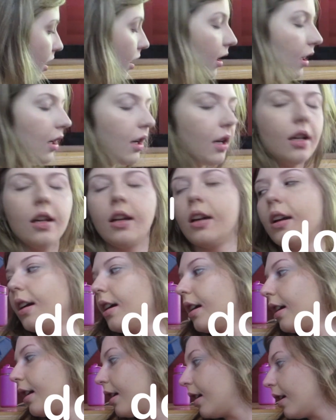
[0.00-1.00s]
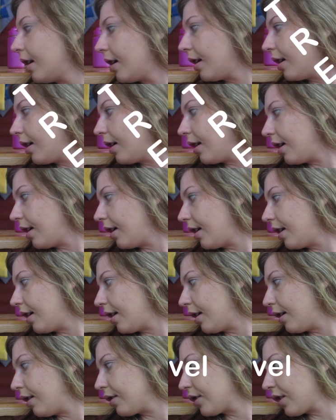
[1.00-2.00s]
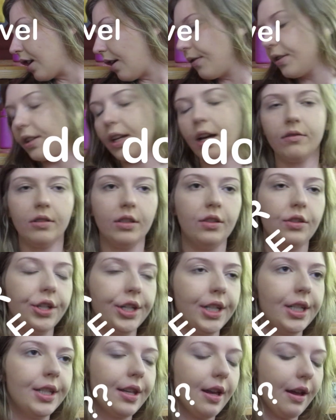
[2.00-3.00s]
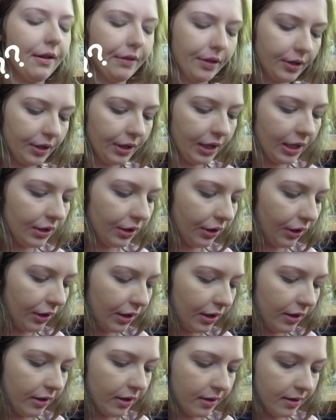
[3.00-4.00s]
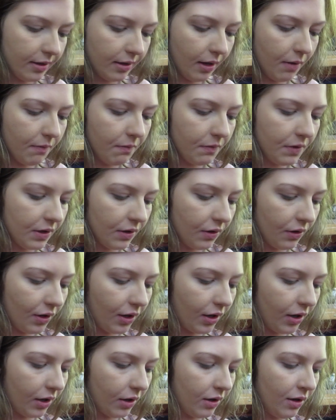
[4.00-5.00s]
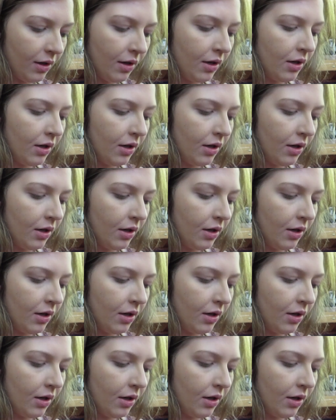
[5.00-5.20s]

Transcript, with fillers: shovel down the trees? Shovel down the trees after they turn into stumps or